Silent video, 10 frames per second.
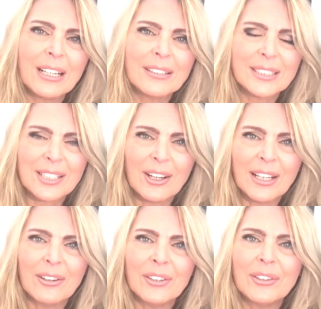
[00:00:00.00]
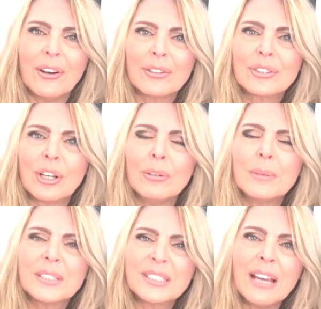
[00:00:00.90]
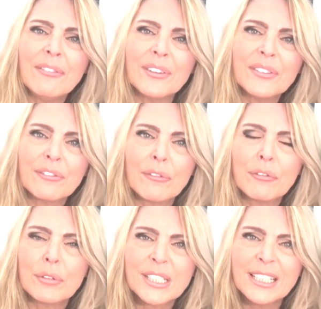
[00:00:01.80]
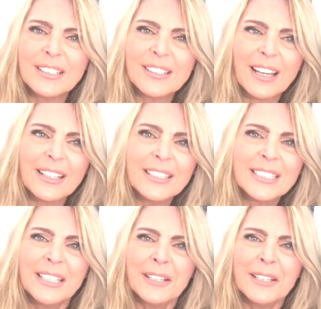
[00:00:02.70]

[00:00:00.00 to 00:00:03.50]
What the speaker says: starting on October 7th for 14 days.